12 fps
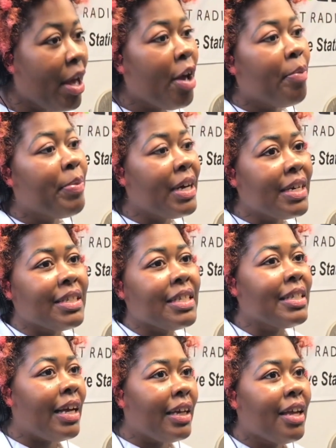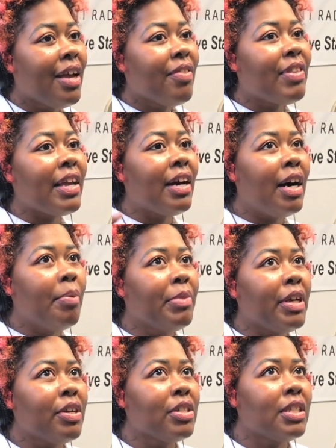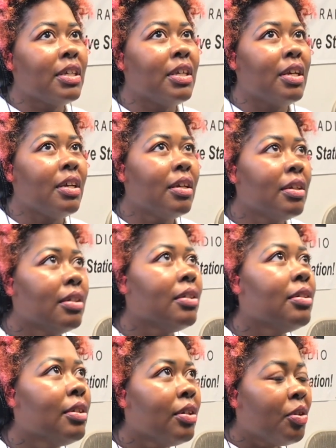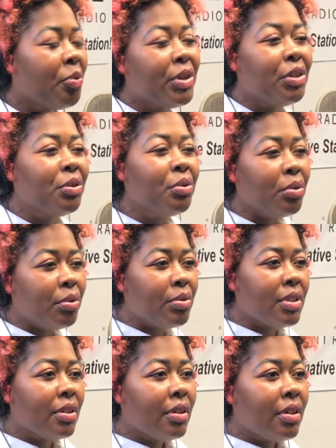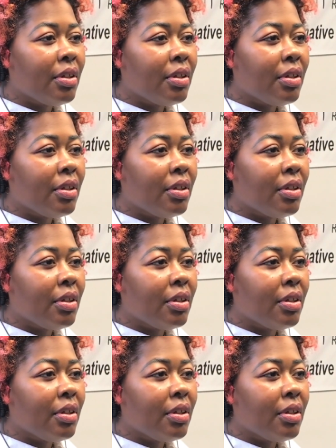Because it's like they come there to get renewed.